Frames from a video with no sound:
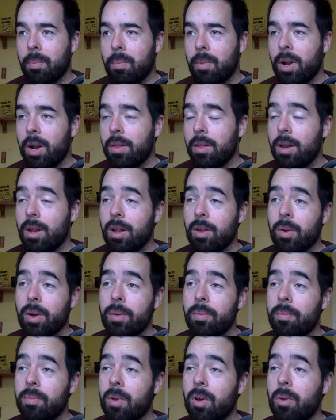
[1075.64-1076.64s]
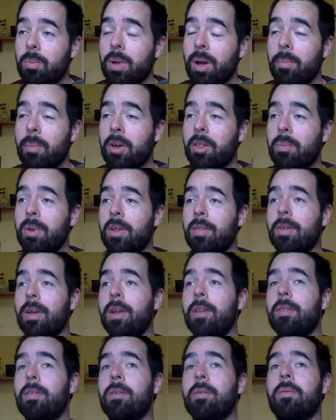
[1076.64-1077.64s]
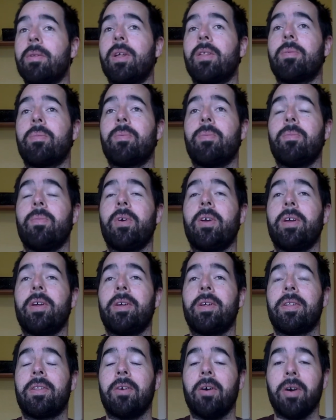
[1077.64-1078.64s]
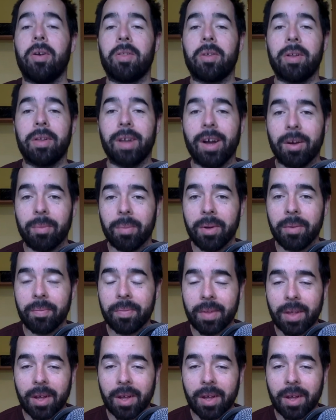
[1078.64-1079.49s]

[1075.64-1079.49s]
But that's it anyway. I hope that makes a bit of sense. That's my thoughts on dogma,